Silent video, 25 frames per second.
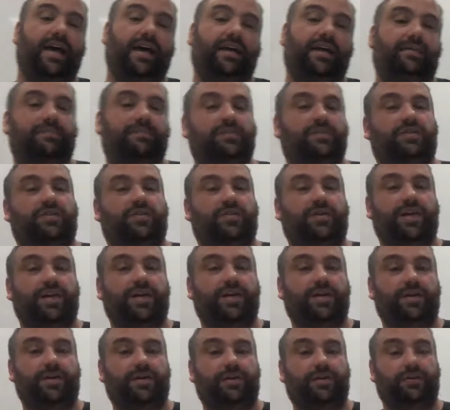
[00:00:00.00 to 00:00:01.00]

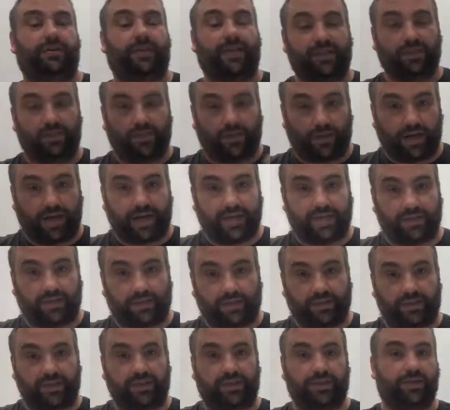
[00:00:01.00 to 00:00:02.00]
So that's what I
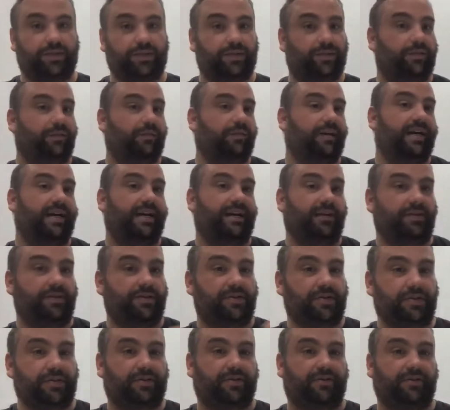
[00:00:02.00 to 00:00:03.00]
usually do. I
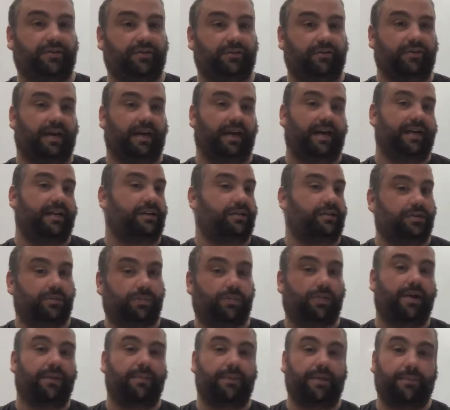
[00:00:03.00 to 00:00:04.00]
use
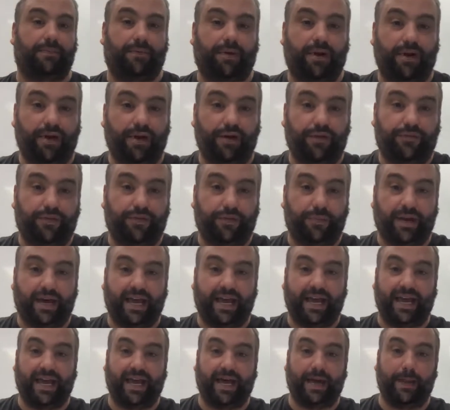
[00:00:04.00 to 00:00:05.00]
Premiere Pro for
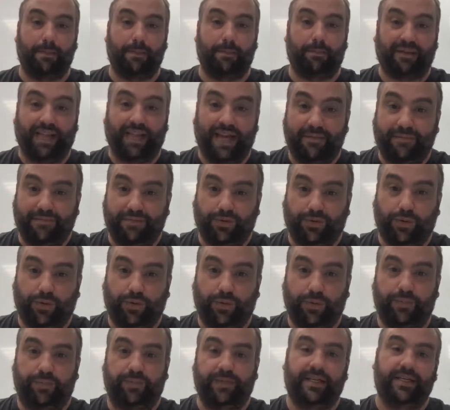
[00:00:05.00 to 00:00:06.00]
my
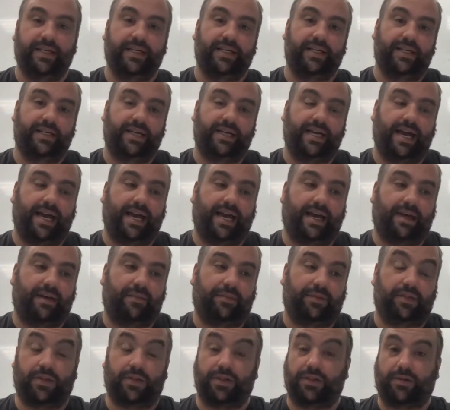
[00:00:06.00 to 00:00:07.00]
platform,
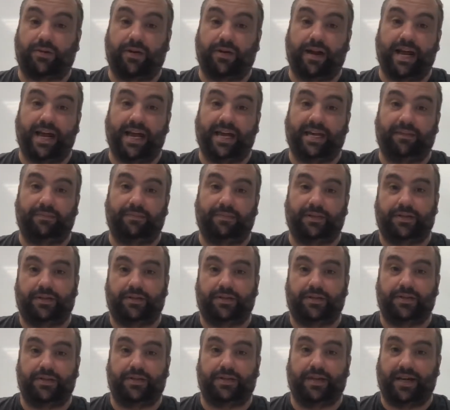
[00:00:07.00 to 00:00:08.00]
which is great
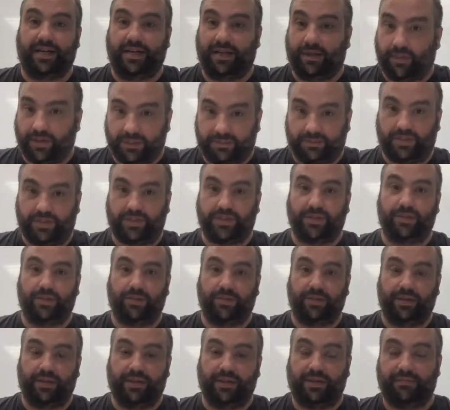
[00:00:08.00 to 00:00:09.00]
because I know what I'm doing
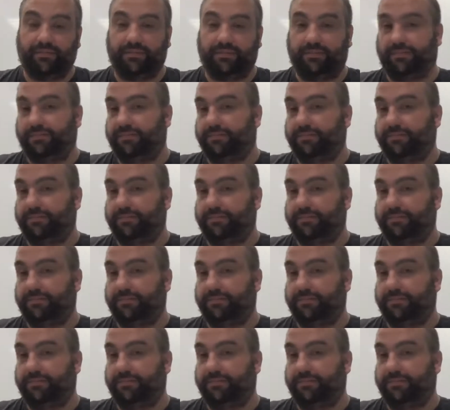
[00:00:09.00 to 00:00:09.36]
with it.